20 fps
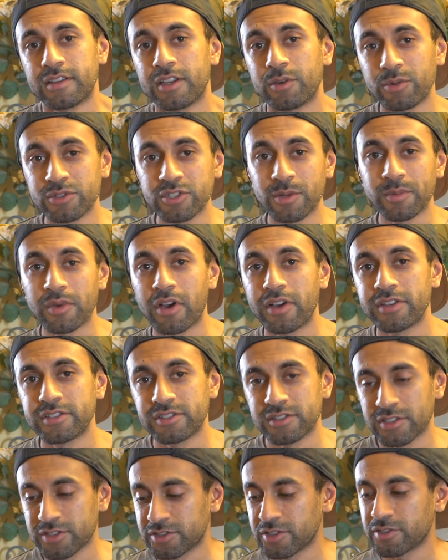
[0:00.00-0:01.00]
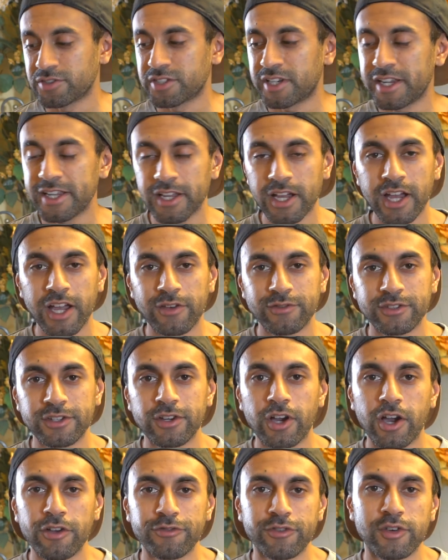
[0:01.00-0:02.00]
Hey, what's up guys? So today I have the
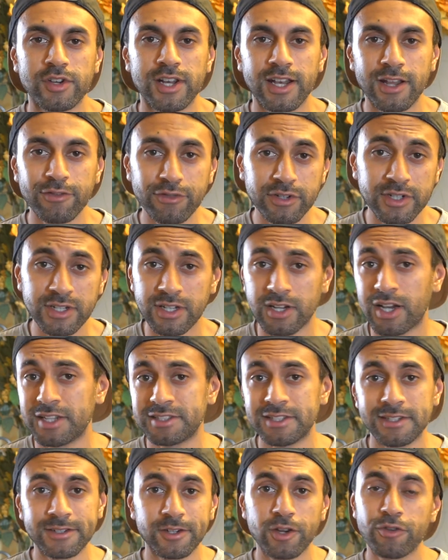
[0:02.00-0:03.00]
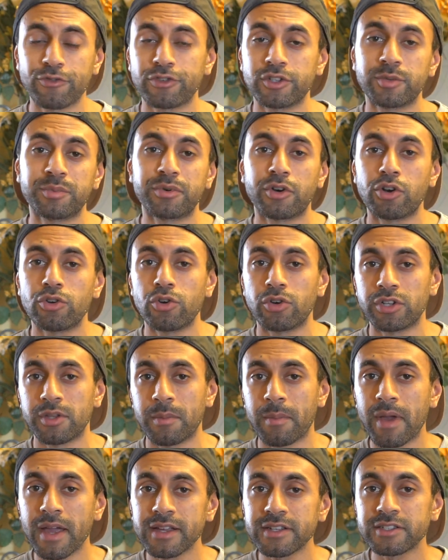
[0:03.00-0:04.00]
iPhone eleven. I didn't go for the Pro or the
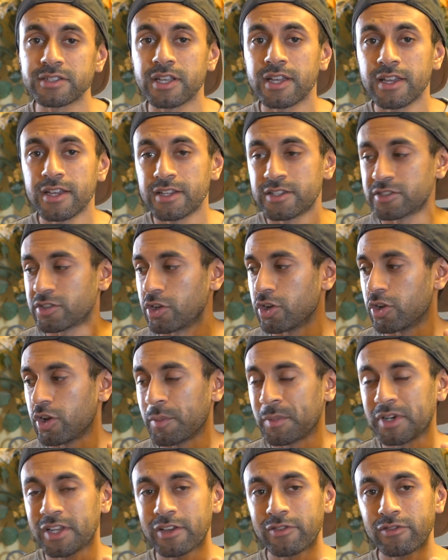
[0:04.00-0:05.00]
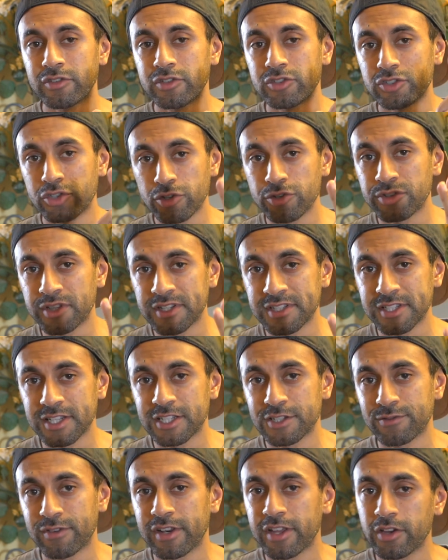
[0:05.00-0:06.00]
Max, so I'm going to give you two things in
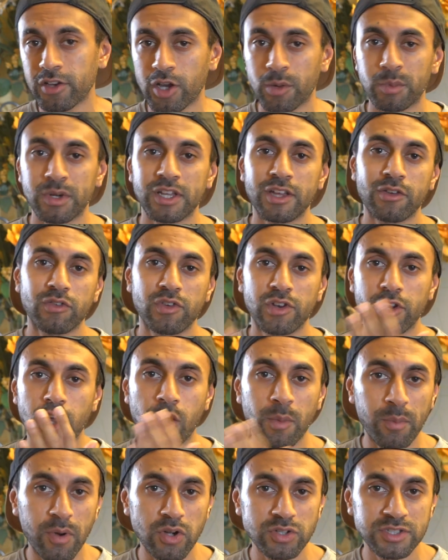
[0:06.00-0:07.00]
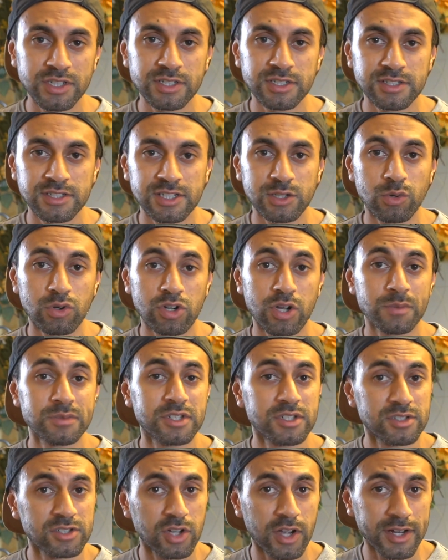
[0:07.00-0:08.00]
this video. I'm going to give you an unboxing to see what comes
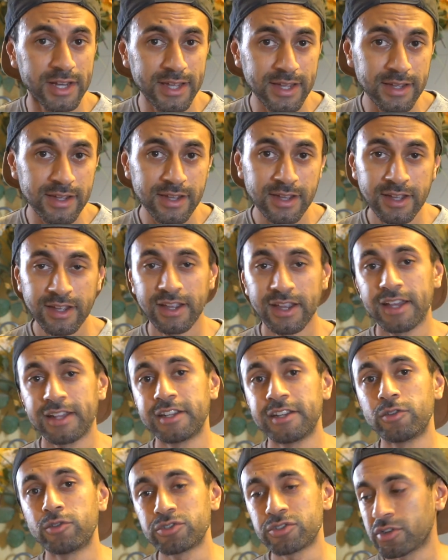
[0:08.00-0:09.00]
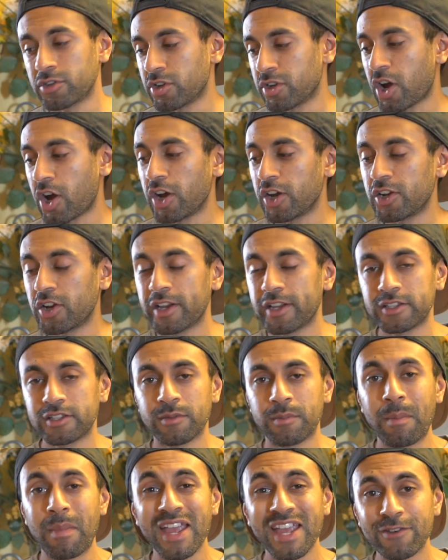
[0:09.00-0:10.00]
inside here, and then also highlight the
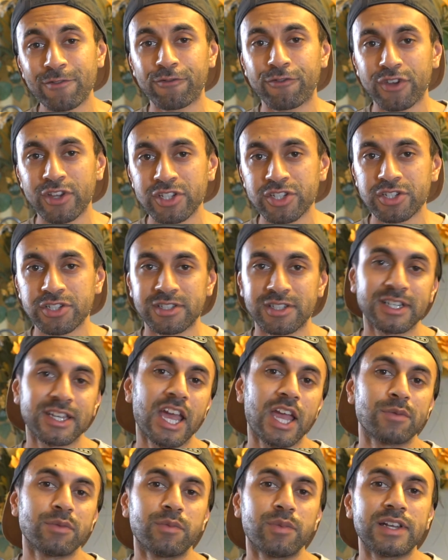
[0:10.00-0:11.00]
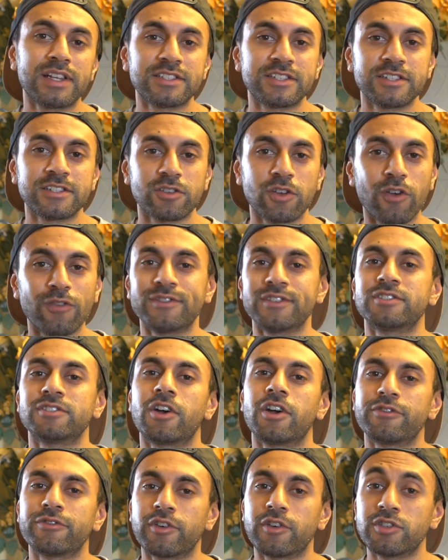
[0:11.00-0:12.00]
main features and capabilities of this
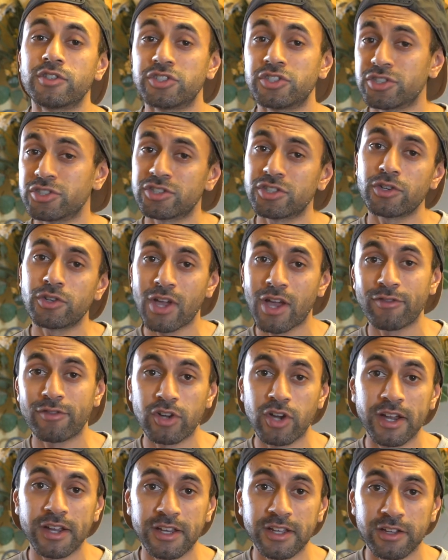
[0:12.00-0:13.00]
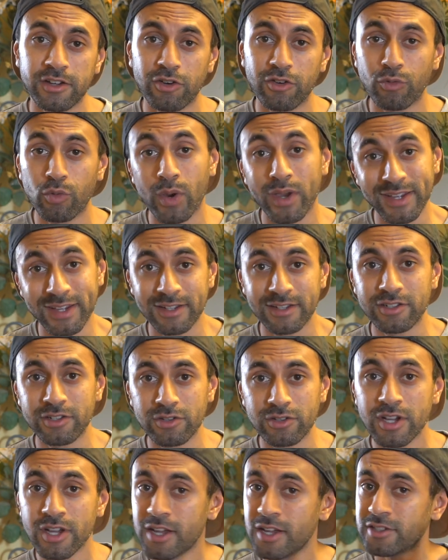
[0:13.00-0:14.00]
iPhone just so you have an idea of what it can
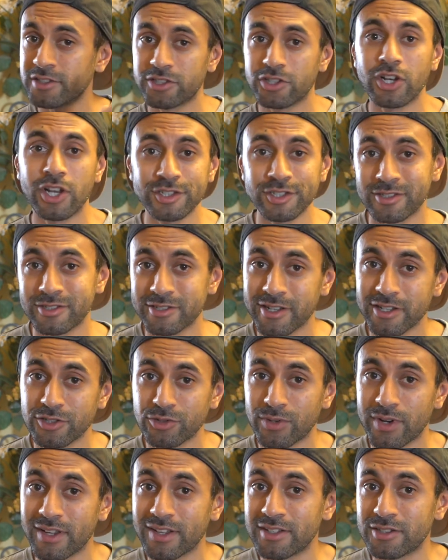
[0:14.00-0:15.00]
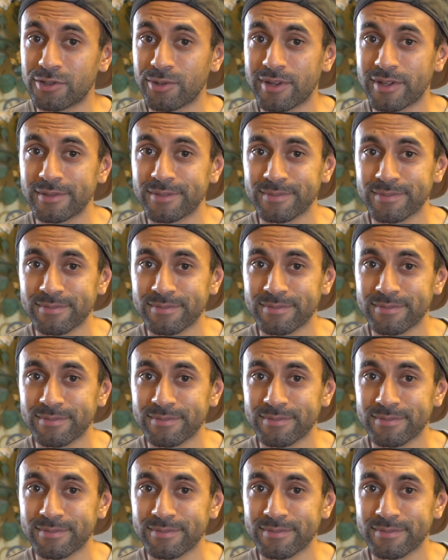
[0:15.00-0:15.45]
do. So let's just get straight into it.